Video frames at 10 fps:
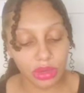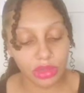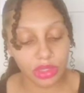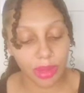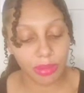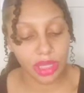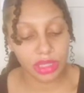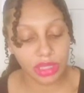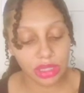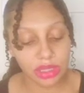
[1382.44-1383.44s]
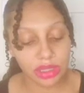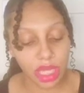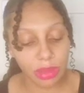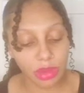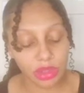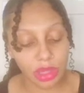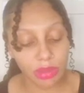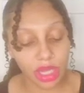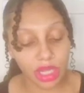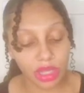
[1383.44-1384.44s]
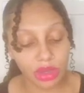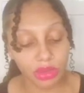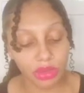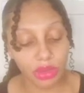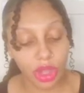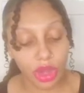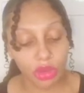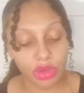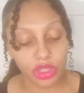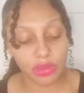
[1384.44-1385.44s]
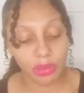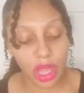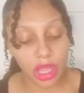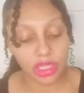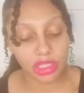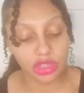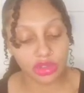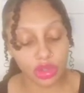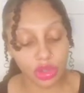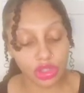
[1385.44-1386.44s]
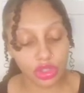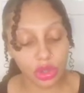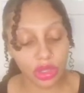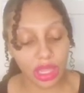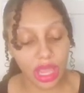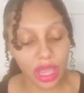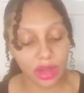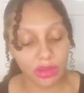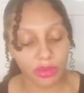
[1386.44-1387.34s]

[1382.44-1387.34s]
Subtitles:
not mentally stable, somebody here who responds solely out of